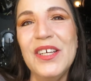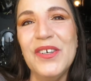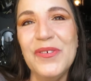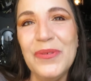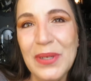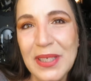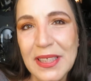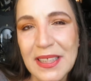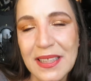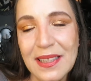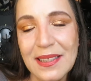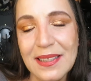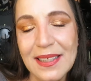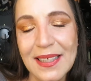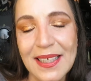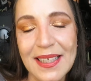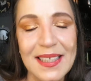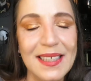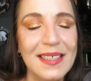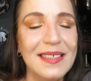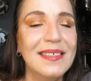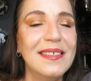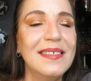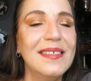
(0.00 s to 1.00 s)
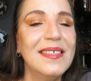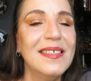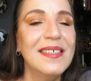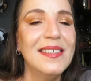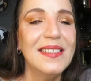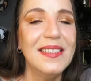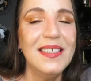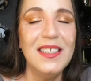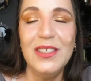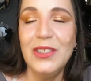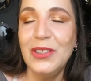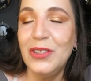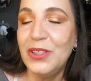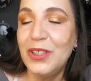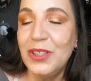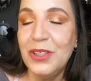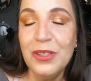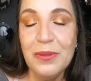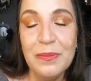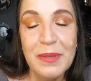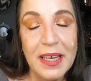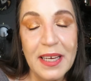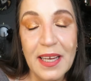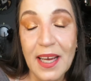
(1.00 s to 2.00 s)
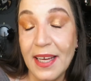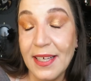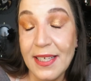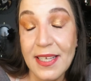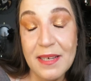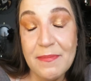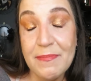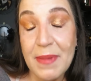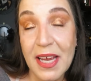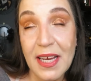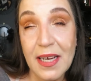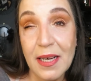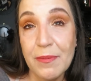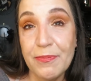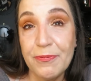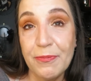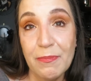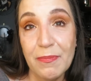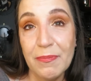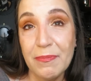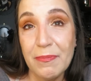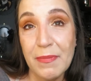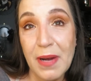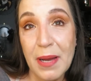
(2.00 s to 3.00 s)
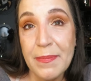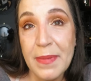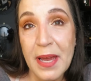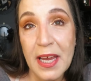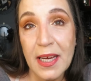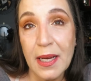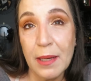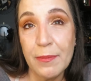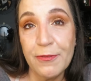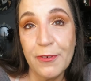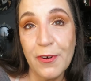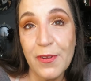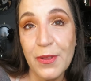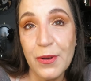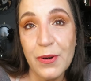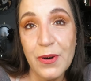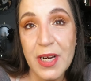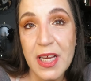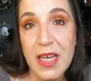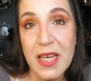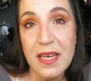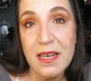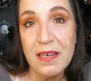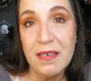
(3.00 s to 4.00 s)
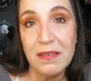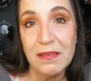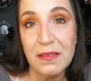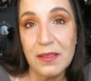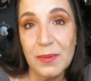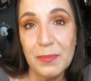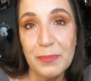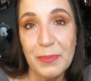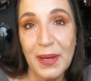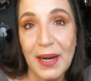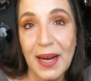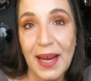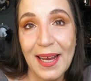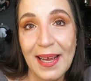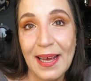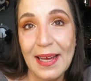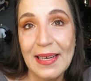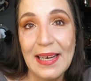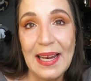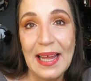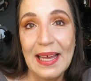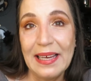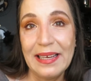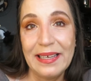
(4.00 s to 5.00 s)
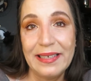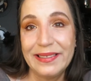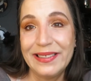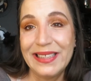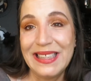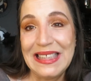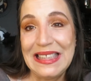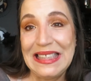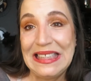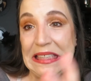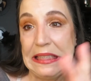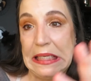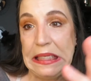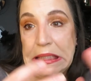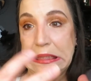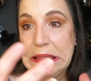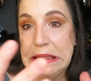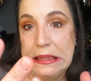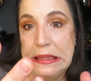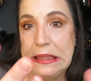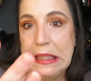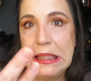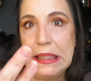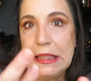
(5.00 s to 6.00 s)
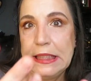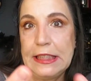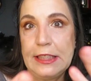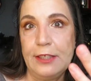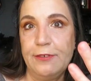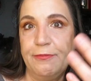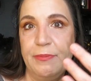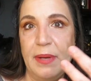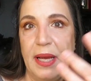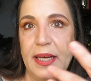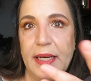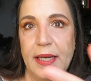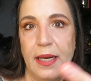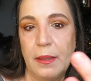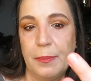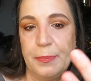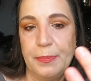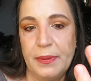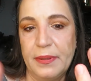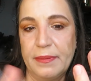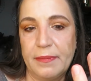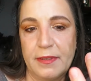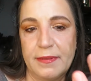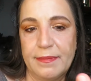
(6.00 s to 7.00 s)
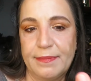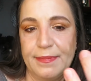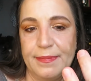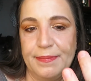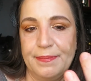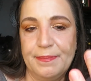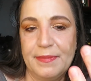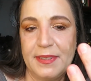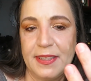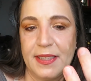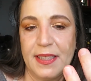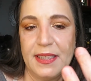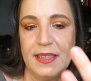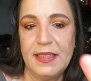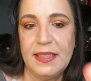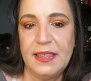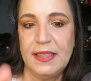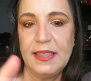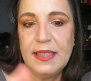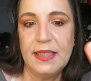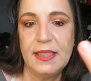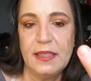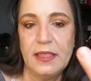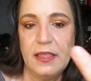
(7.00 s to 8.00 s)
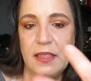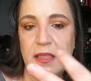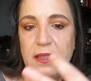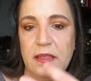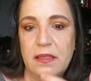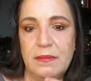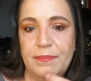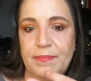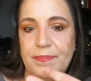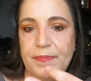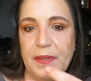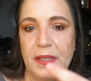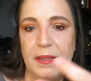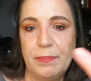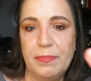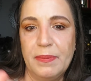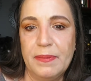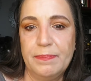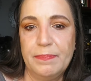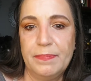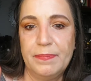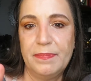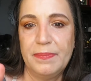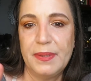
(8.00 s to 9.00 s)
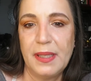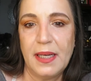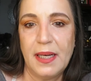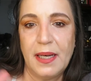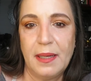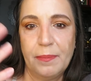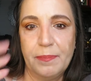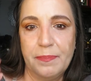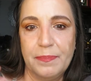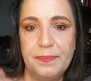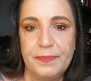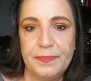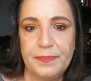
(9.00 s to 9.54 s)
recently. I did my makeup for 30 years, but I had like 6 things of makeup, a concealer, a